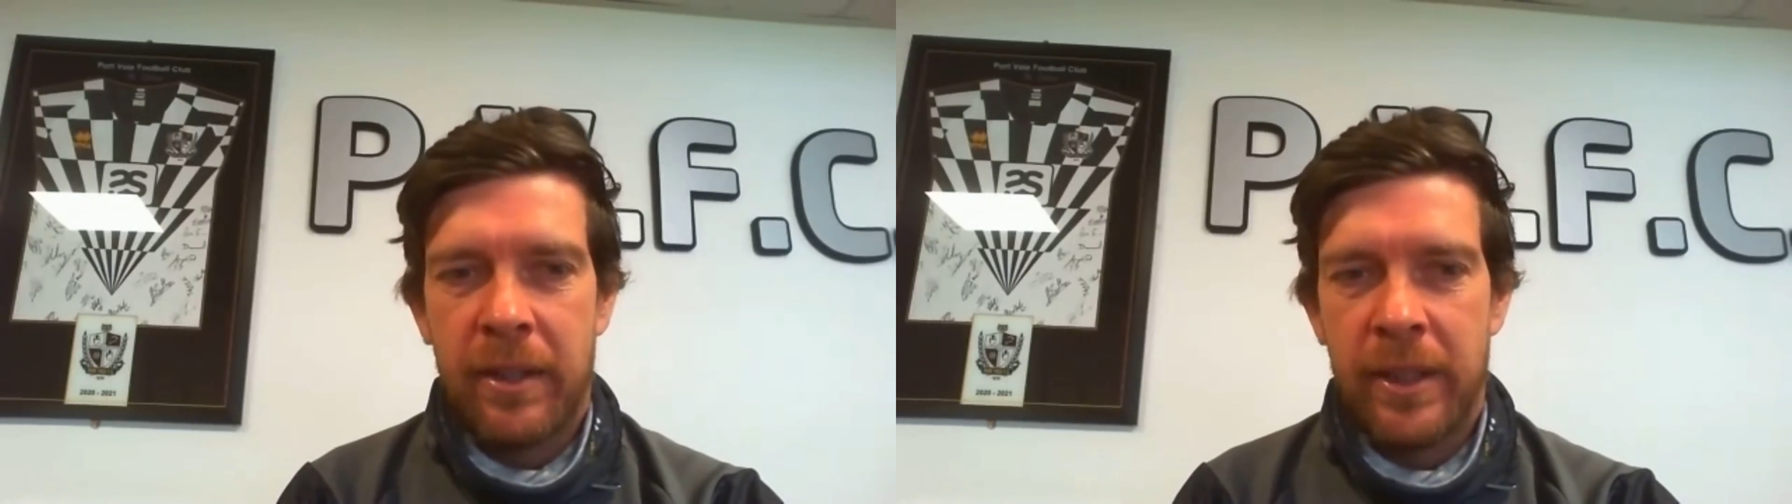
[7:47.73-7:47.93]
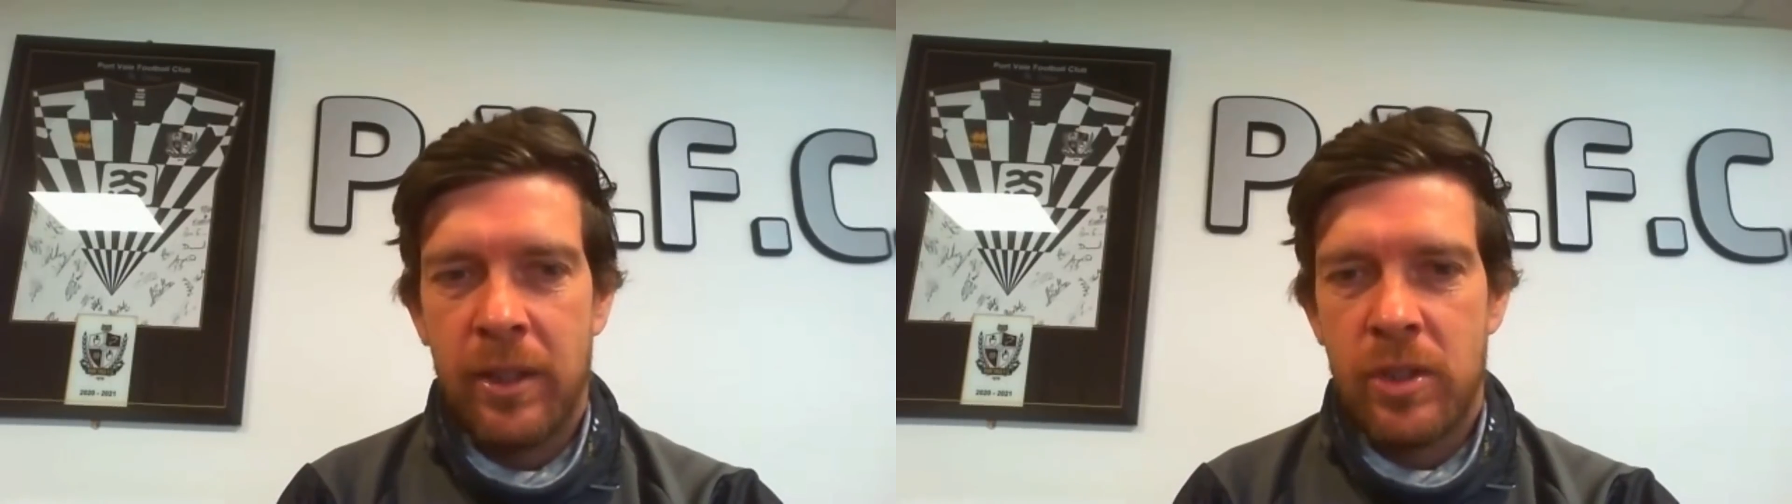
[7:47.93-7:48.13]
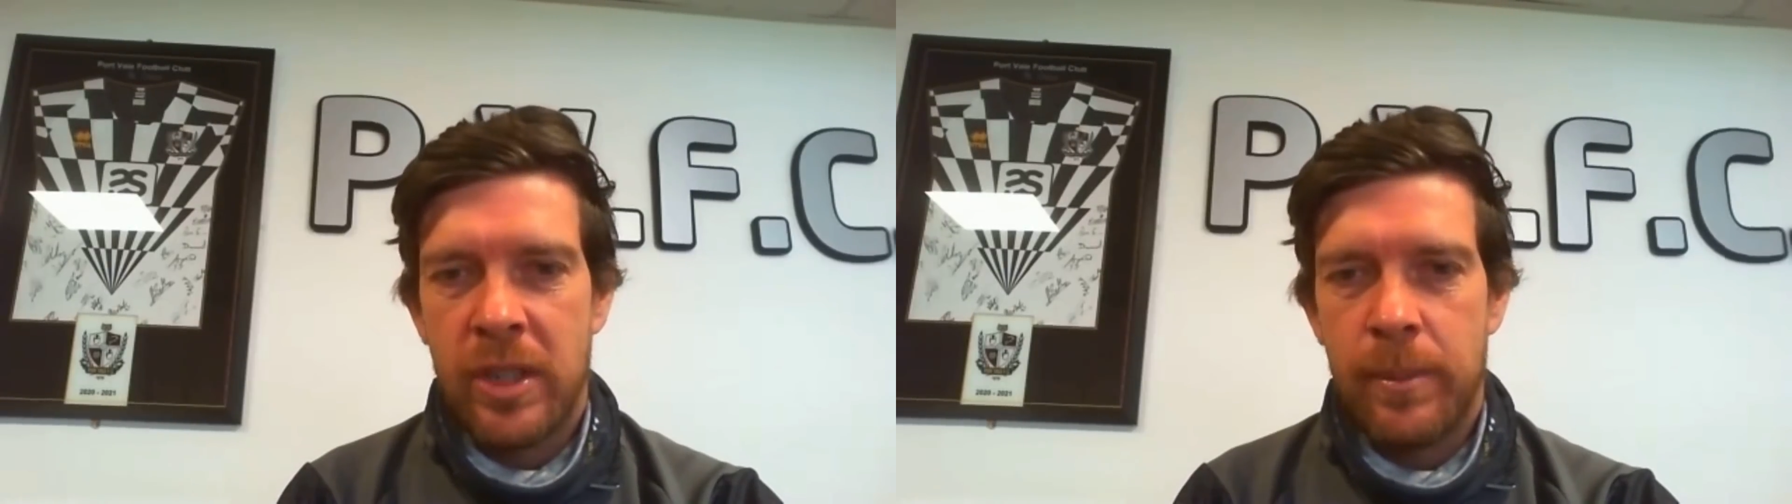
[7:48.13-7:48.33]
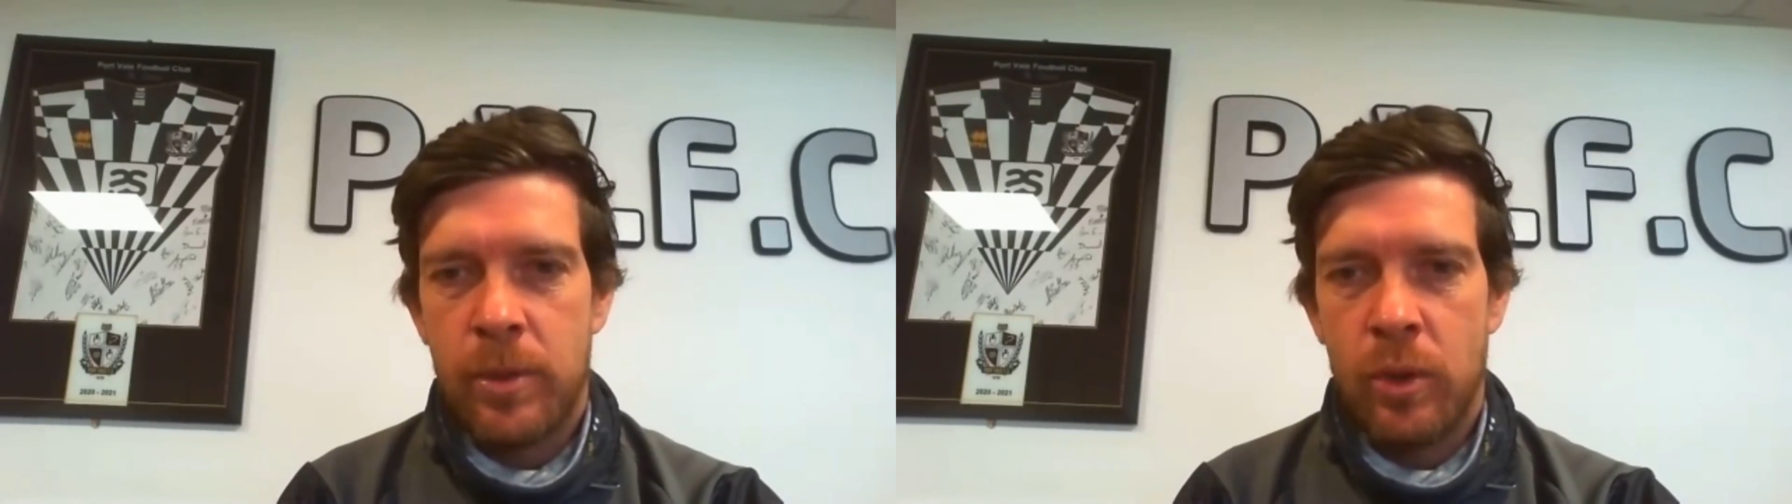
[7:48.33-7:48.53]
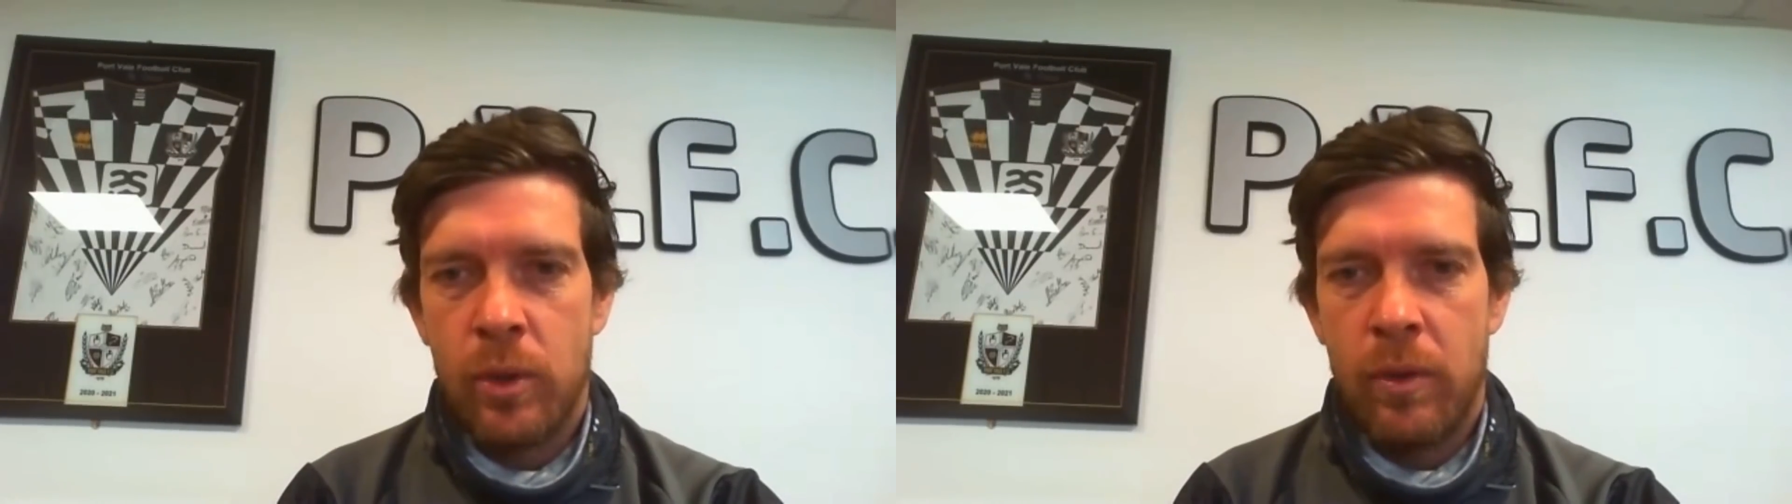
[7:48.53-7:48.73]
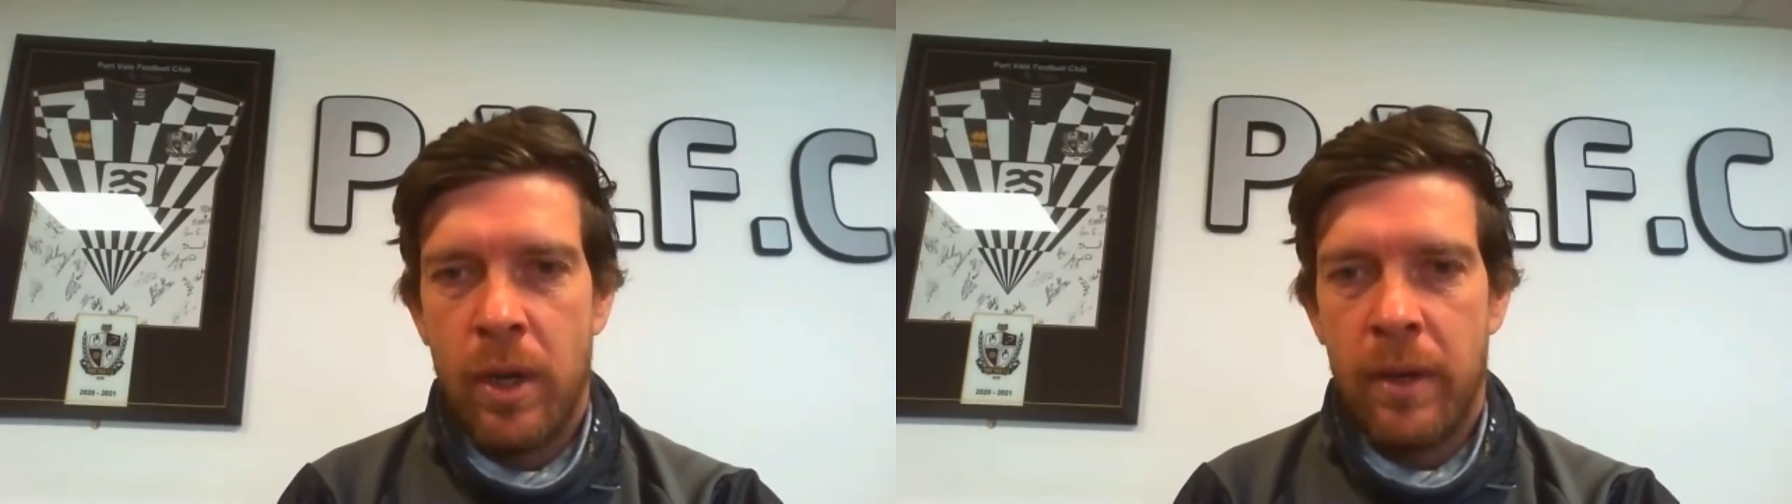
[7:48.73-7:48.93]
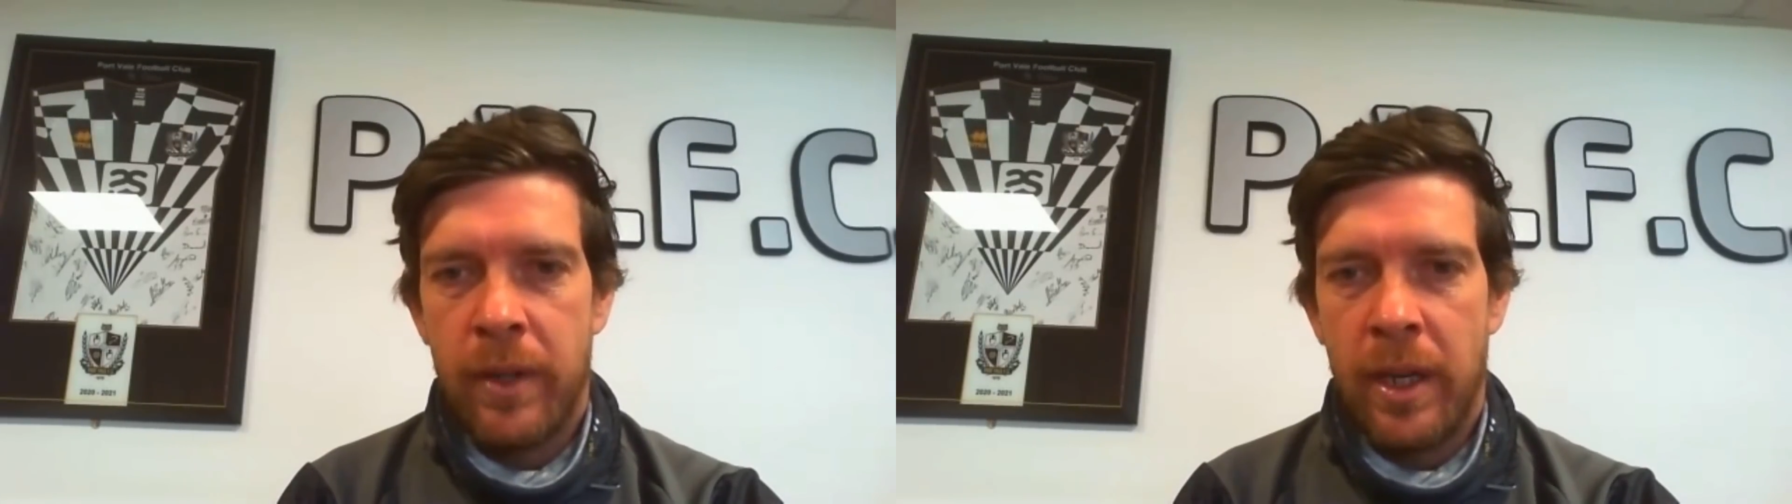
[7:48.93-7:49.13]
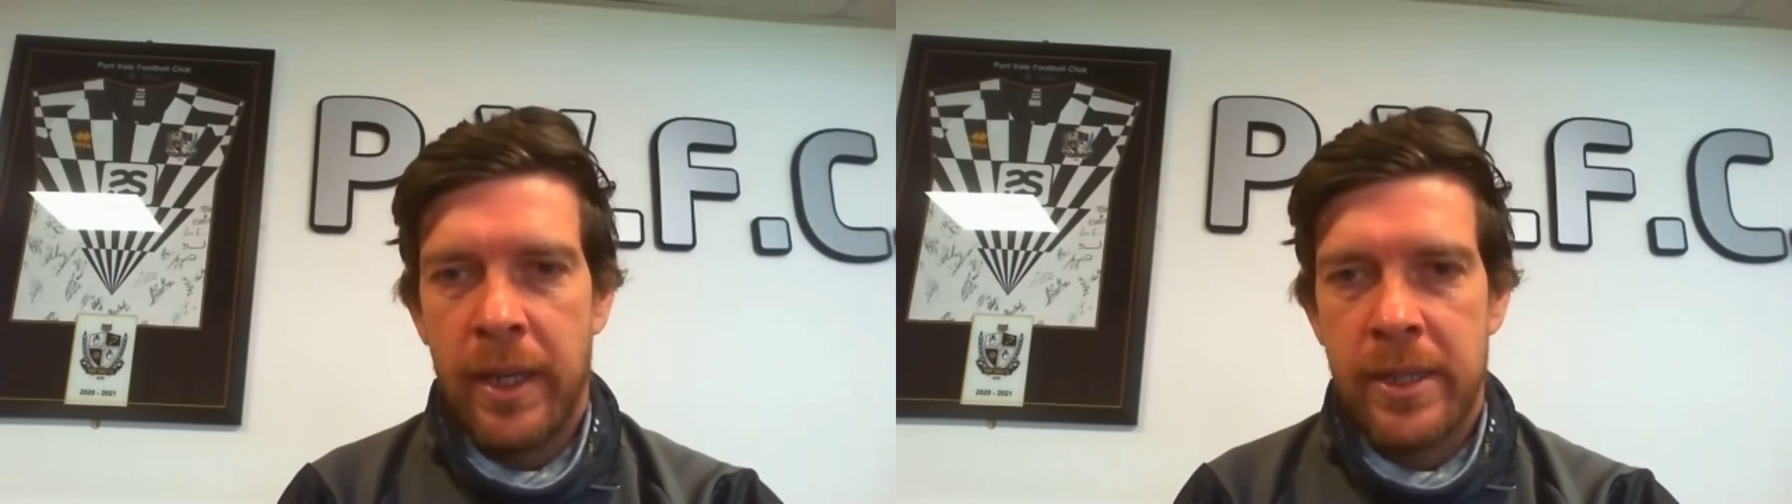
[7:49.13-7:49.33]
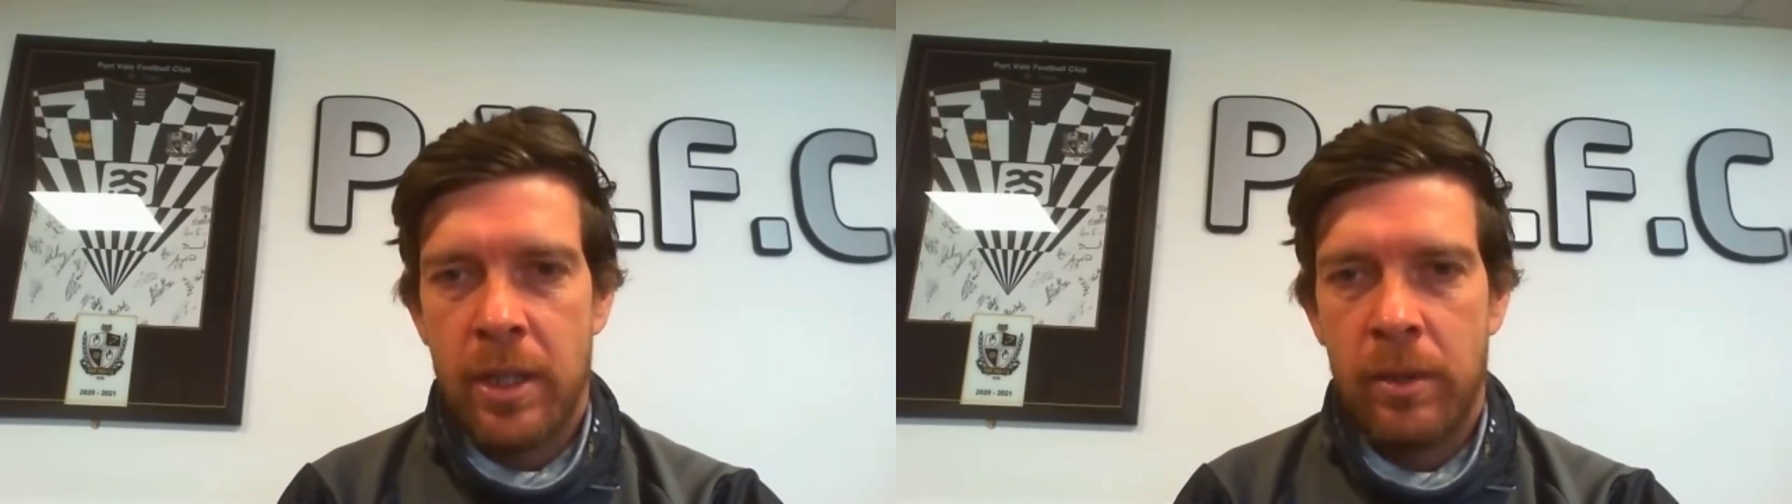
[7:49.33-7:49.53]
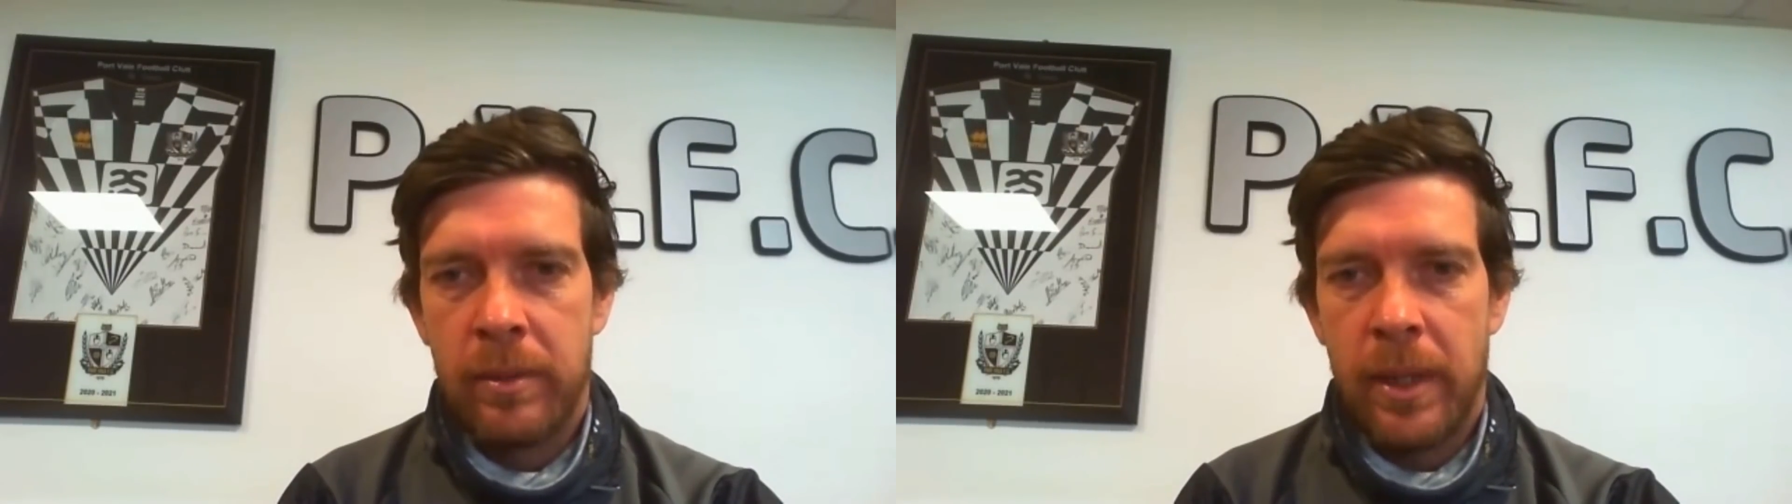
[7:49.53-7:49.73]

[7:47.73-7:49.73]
I think you'll see him sooner rather than later.